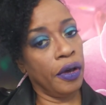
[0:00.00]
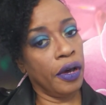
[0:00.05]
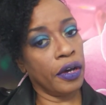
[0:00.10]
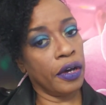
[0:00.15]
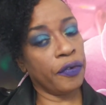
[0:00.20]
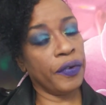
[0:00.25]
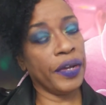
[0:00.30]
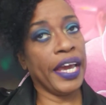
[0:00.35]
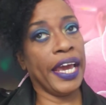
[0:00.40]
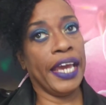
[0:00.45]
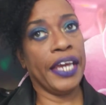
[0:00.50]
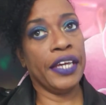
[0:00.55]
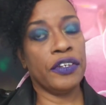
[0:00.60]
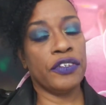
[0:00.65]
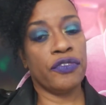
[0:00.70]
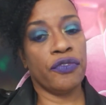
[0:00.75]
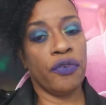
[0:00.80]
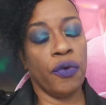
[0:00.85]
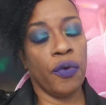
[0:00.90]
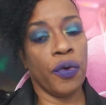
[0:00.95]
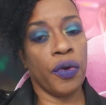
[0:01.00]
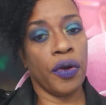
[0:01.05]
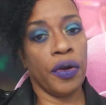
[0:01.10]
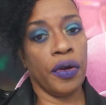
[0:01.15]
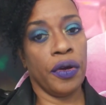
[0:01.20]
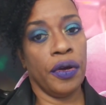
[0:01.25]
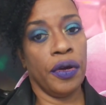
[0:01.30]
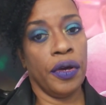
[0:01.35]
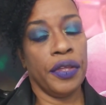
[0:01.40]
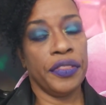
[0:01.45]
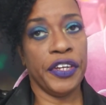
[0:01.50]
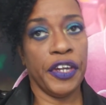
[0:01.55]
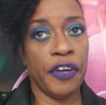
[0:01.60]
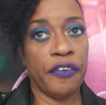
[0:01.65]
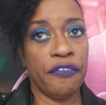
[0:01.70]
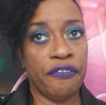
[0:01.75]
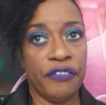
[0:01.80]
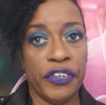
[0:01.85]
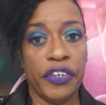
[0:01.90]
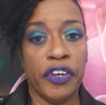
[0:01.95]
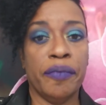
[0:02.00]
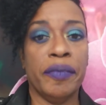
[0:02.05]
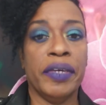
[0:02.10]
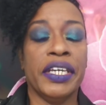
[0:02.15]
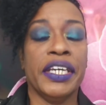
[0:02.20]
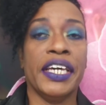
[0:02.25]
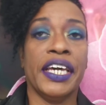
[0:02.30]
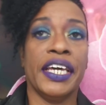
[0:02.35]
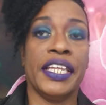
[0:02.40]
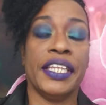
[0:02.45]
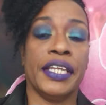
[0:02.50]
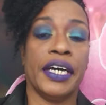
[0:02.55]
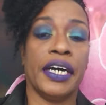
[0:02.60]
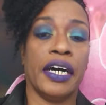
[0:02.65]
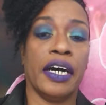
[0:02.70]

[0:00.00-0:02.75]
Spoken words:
creatives for their filming, and